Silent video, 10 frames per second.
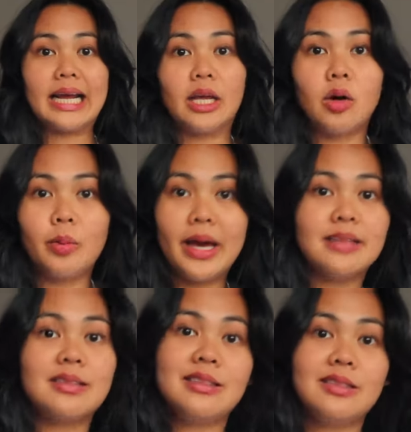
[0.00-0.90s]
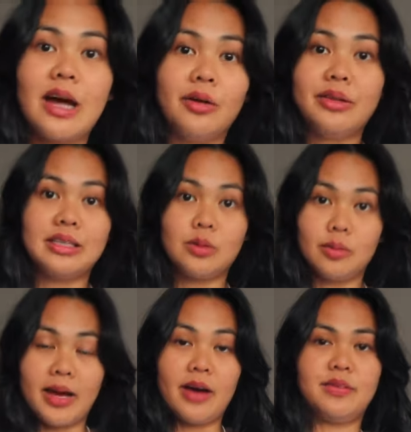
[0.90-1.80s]
cannot wait to style this with
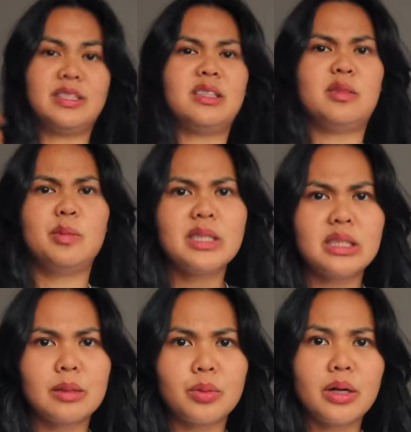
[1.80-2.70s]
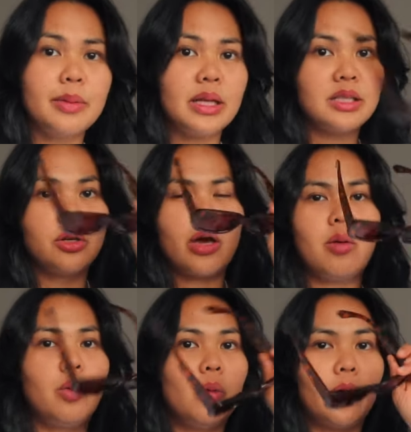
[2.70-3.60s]
my outfit. It's a bit slippery, but that's okay,
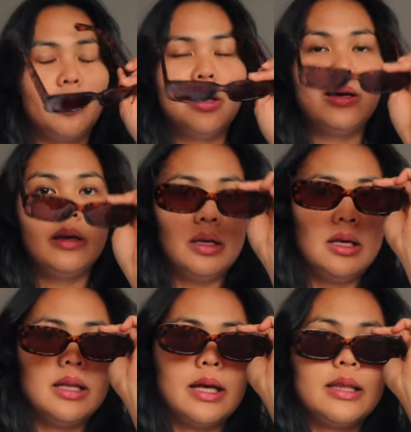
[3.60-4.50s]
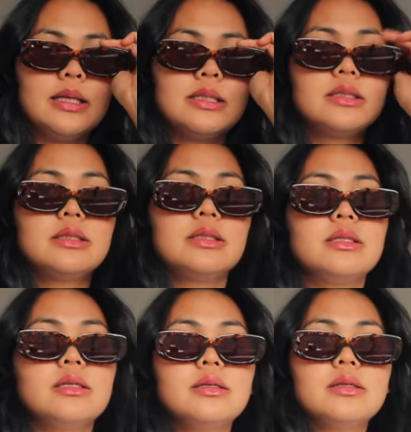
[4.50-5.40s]
we'll work with it like this.
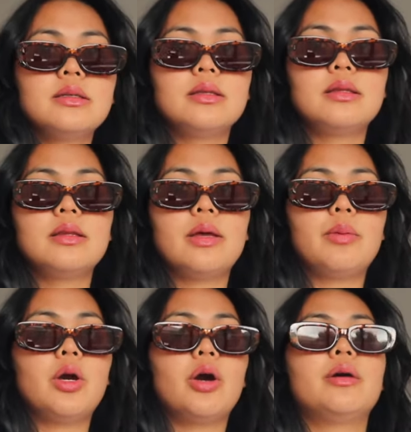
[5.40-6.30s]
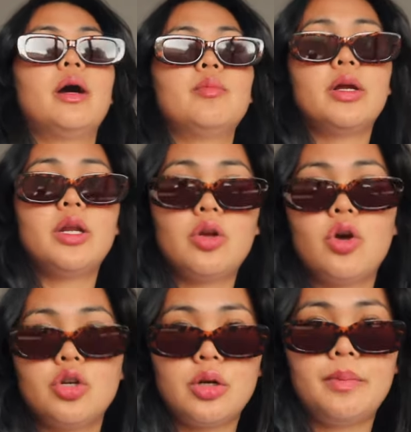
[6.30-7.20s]
There we go, I'm ready to
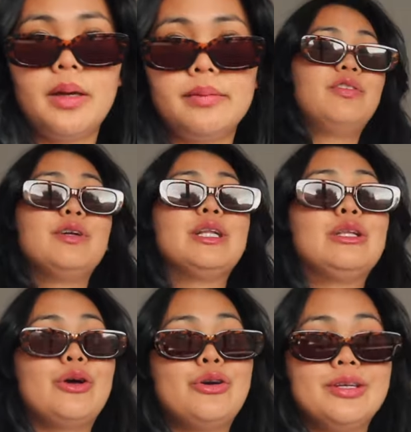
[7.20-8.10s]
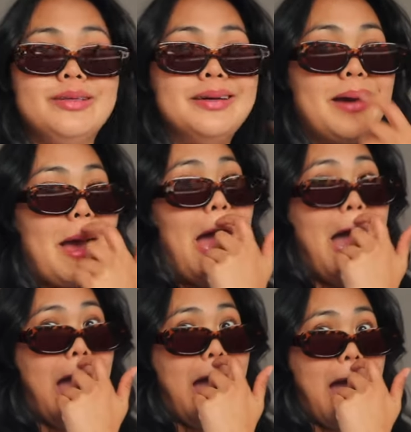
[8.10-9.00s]
go shopping, fully loaded.
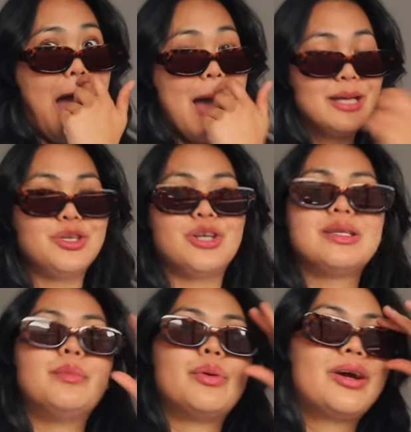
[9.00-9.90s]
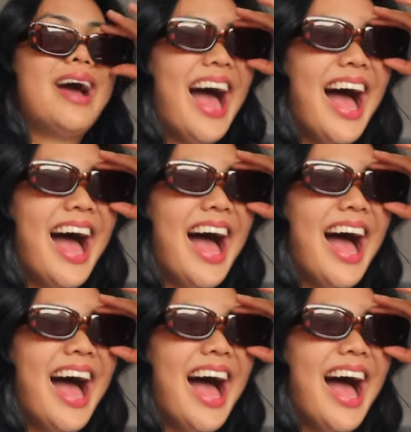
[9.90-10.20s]
Jokes, I'm broke.